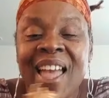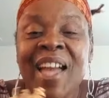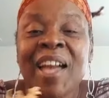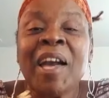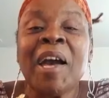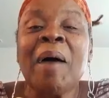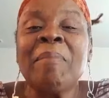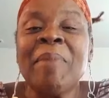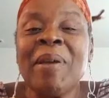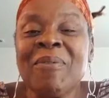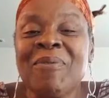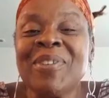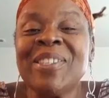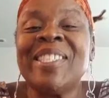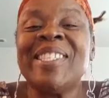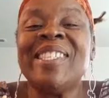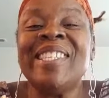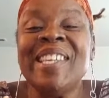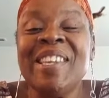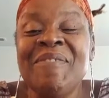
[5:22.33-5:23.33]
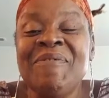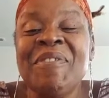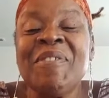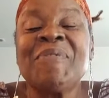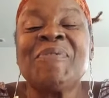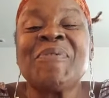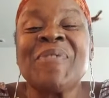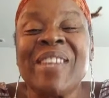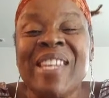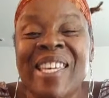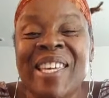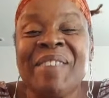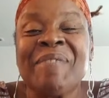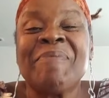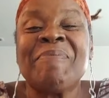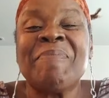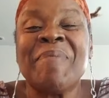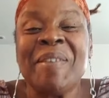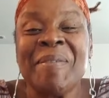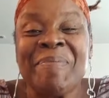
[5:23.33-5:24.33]
Come and receive your free
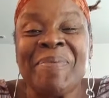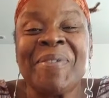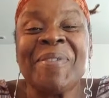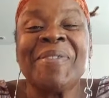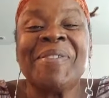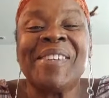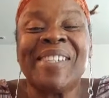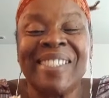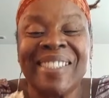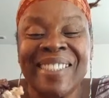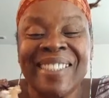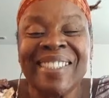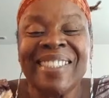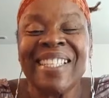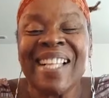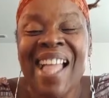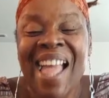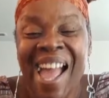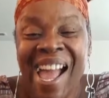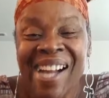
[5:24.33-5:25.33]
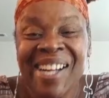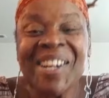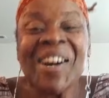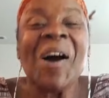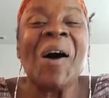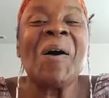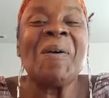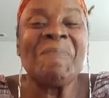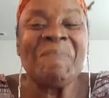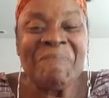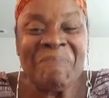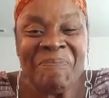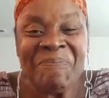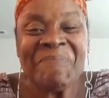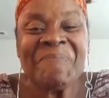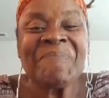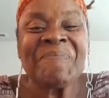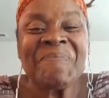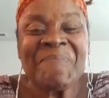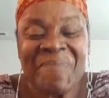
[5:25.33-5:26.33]
gift, people. Come.
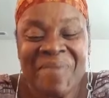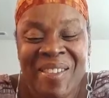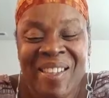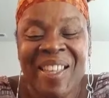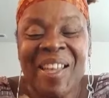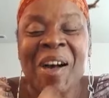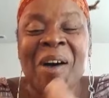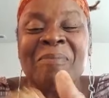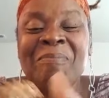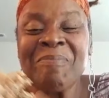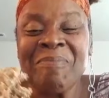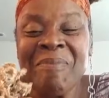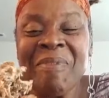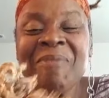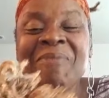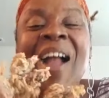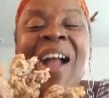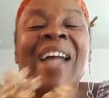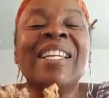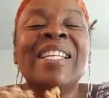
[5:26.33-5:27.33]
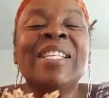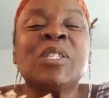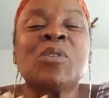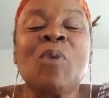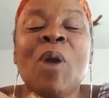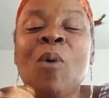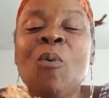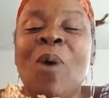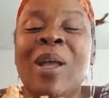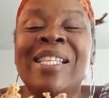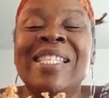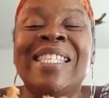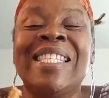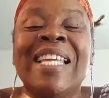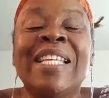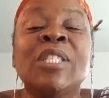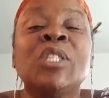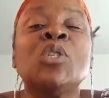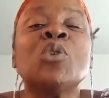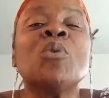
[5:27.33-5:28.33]
Come Rodney Square
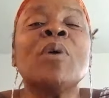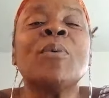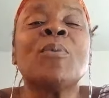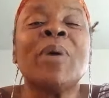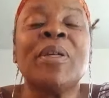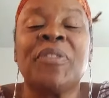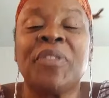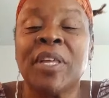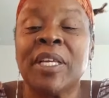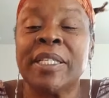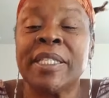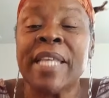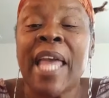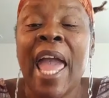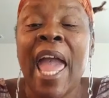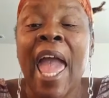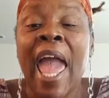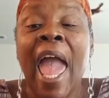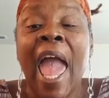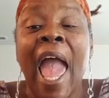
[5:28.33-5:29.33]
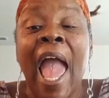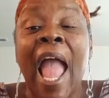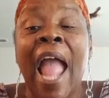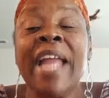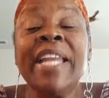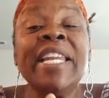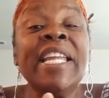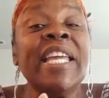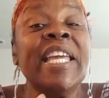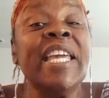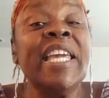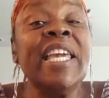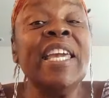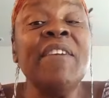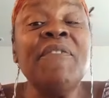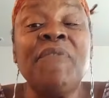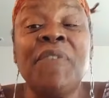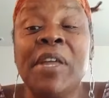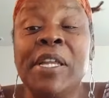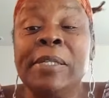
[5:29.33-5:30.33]
Wednesdays. Do it with us. And
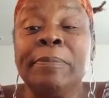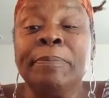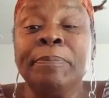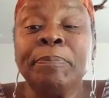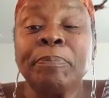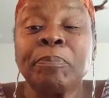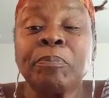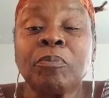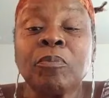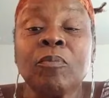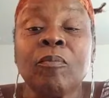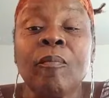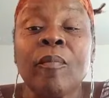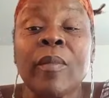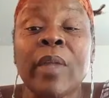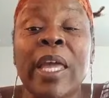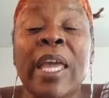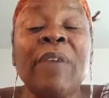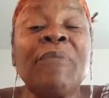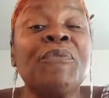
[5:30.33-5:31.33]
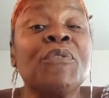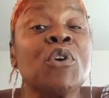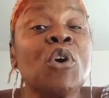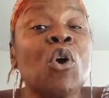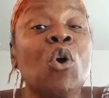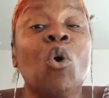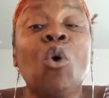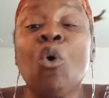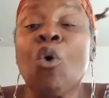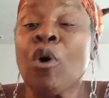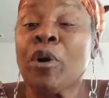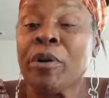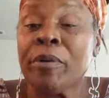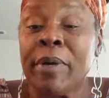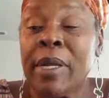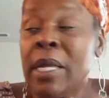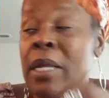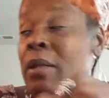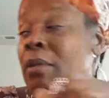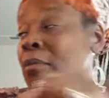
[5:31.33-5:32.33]
even if you're
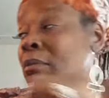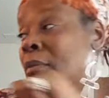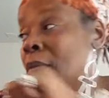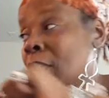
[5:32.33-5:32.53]
ordering,